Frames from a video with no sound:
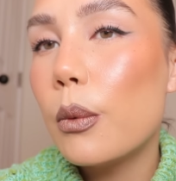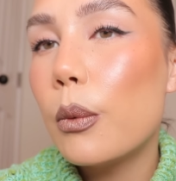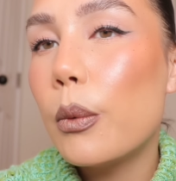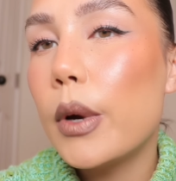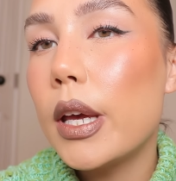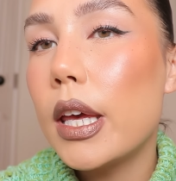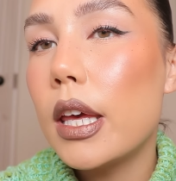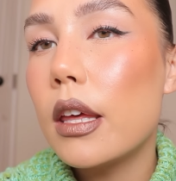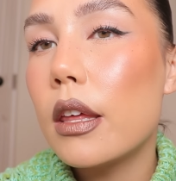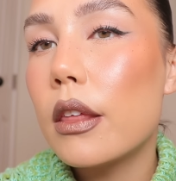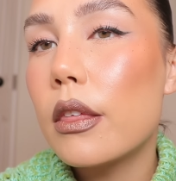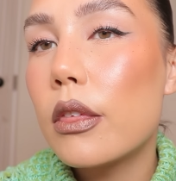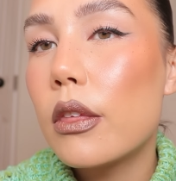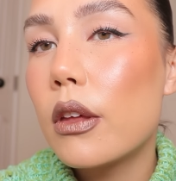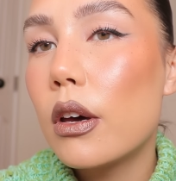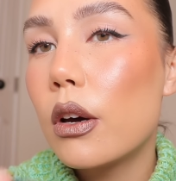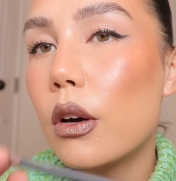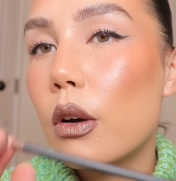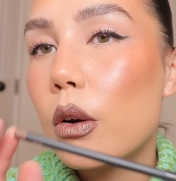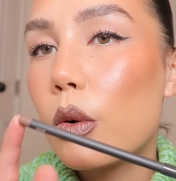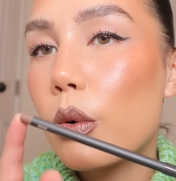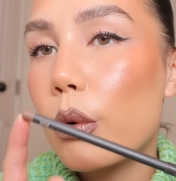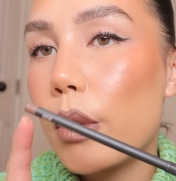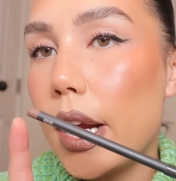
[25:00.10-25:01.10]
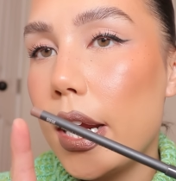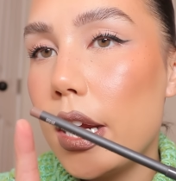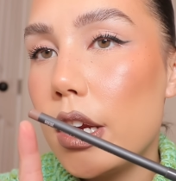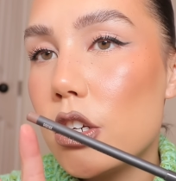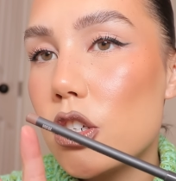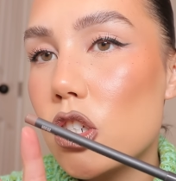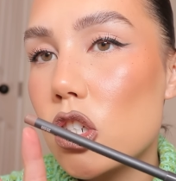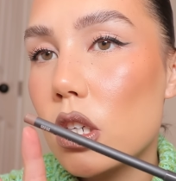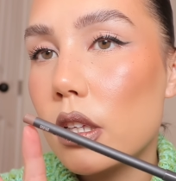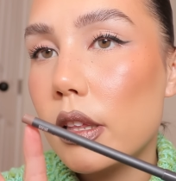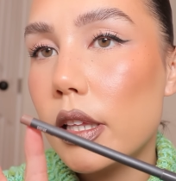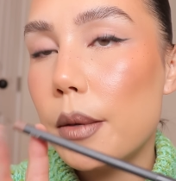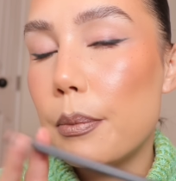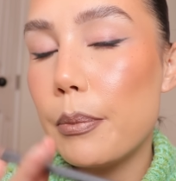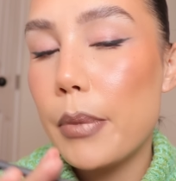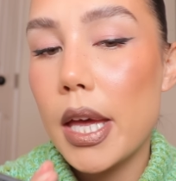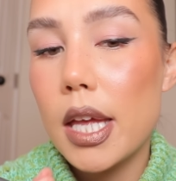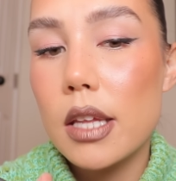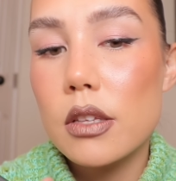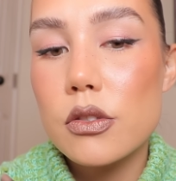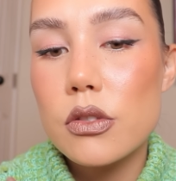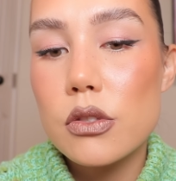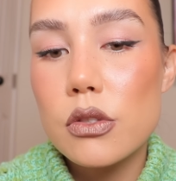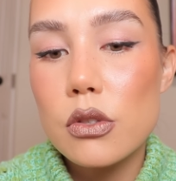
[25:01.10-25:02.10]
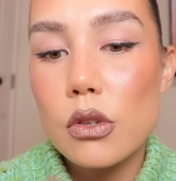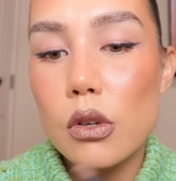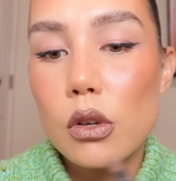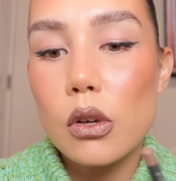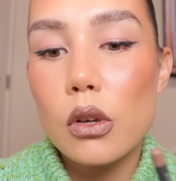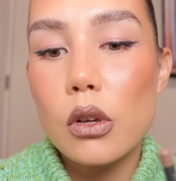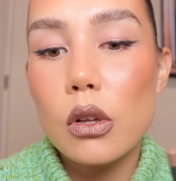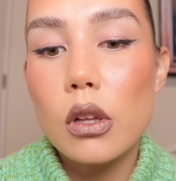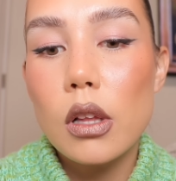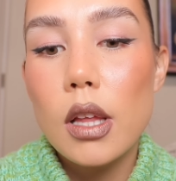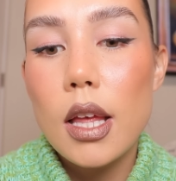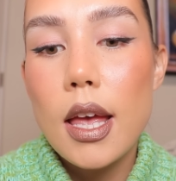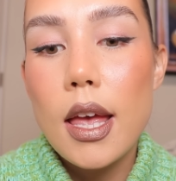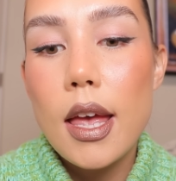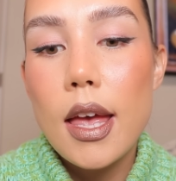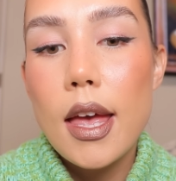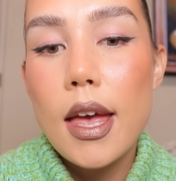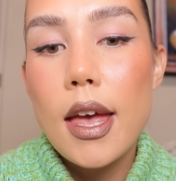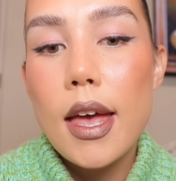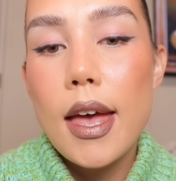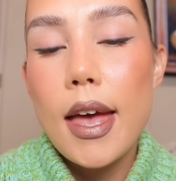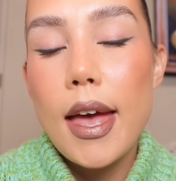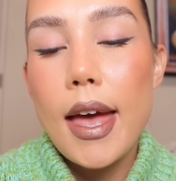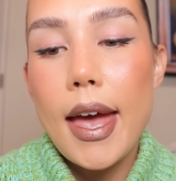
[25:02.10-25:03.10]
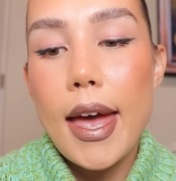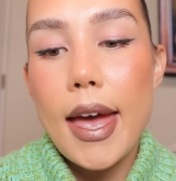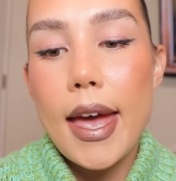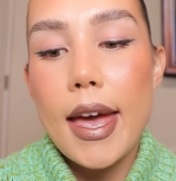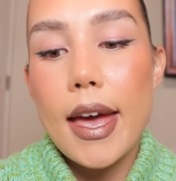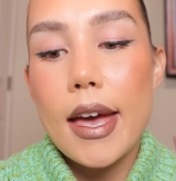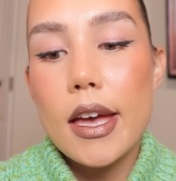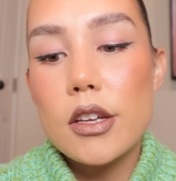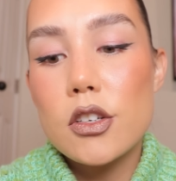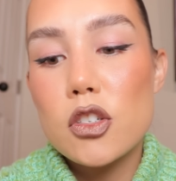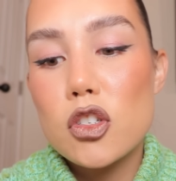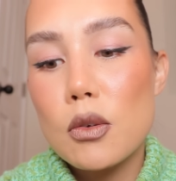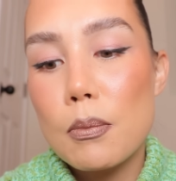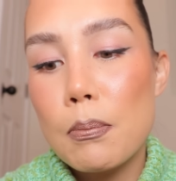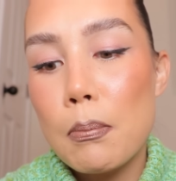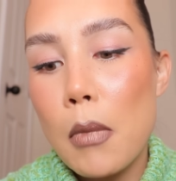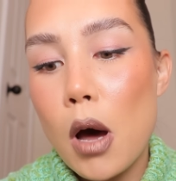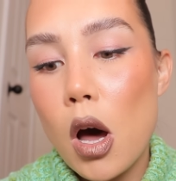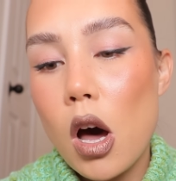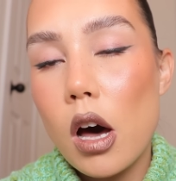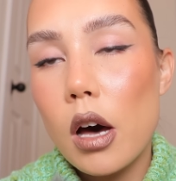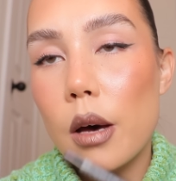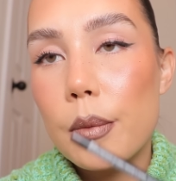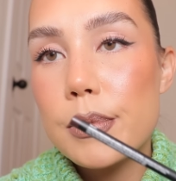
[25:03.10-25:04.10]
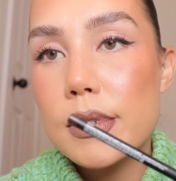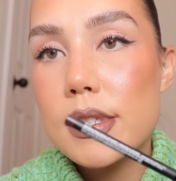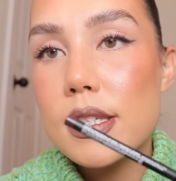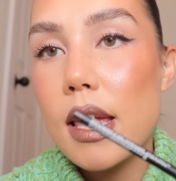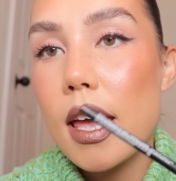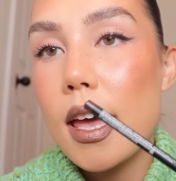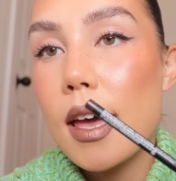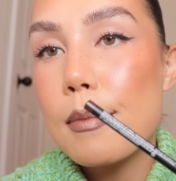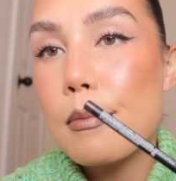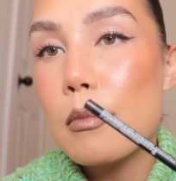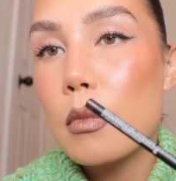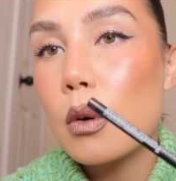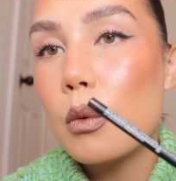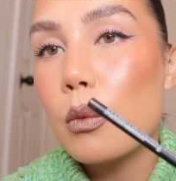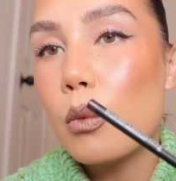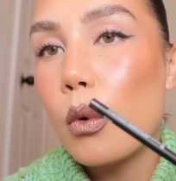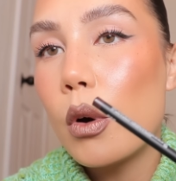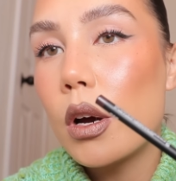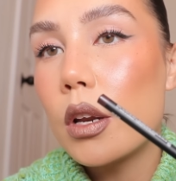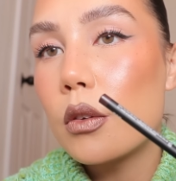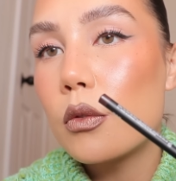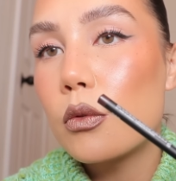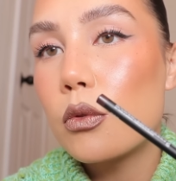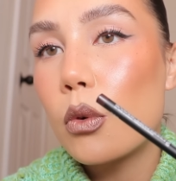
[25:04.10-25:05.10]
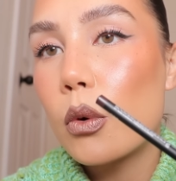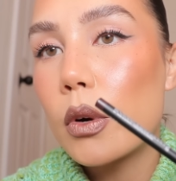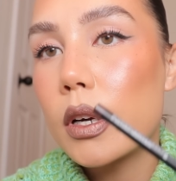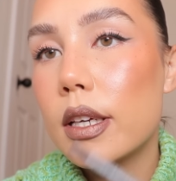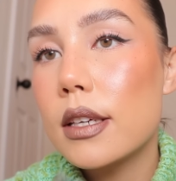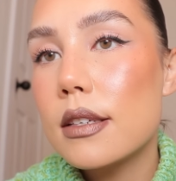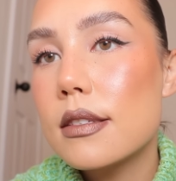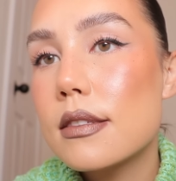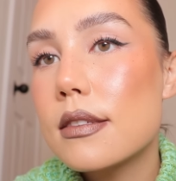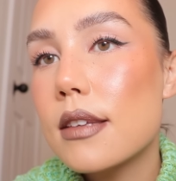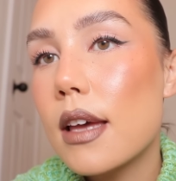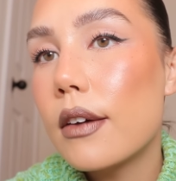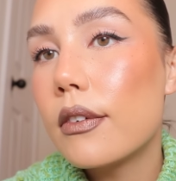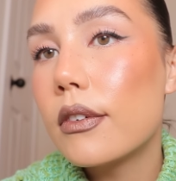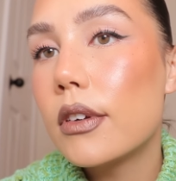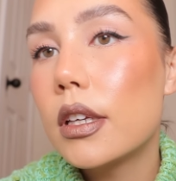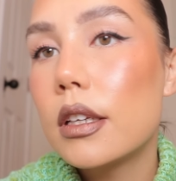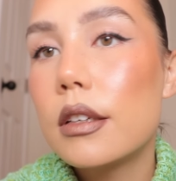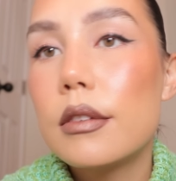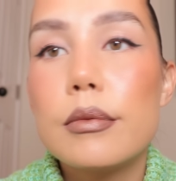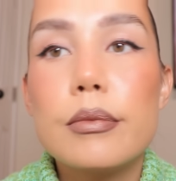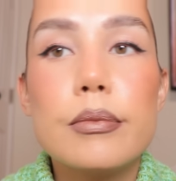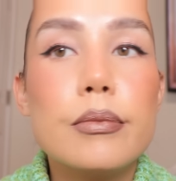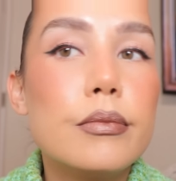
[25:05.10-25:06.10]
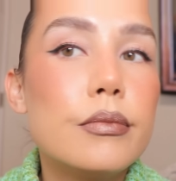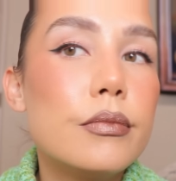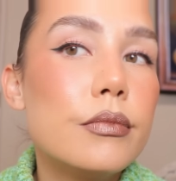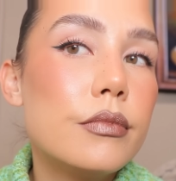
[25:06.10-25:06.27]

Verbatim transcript: with Greige Lip Pencil and M O B's M one forty-seven.